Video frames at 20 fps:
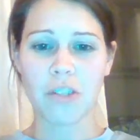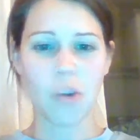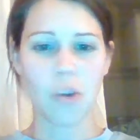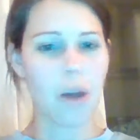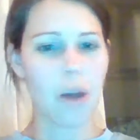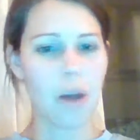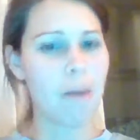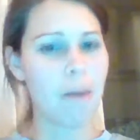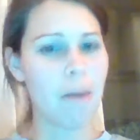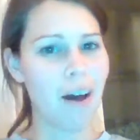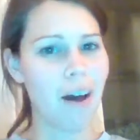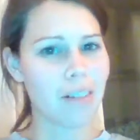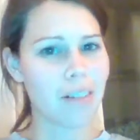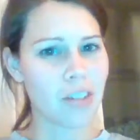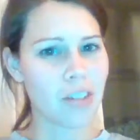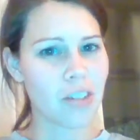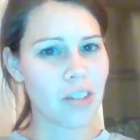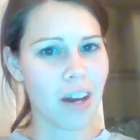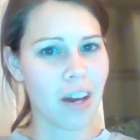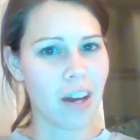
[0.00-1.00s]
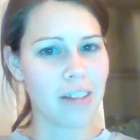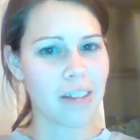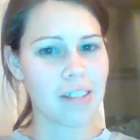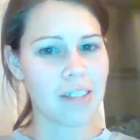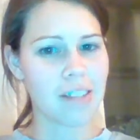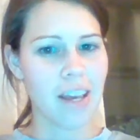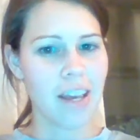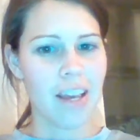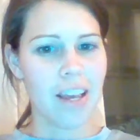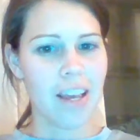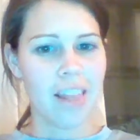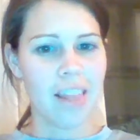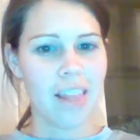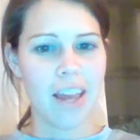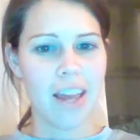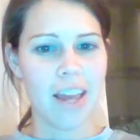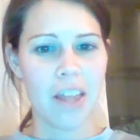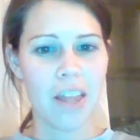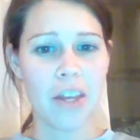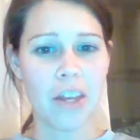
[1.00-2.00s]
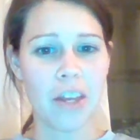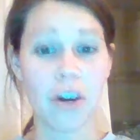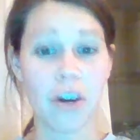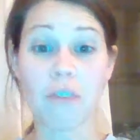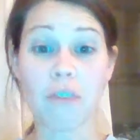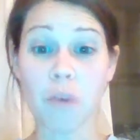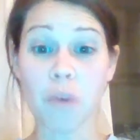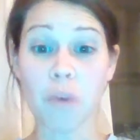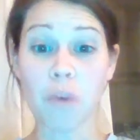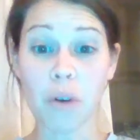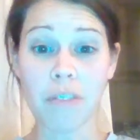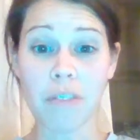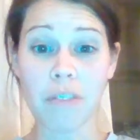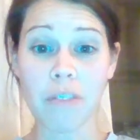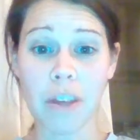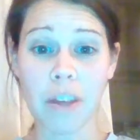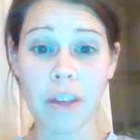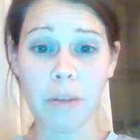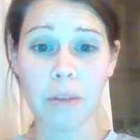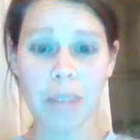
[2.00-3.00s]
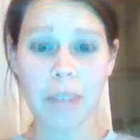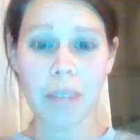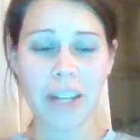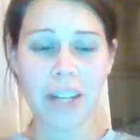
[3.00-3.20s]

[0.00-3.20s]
so I apologize that there are 4 of them.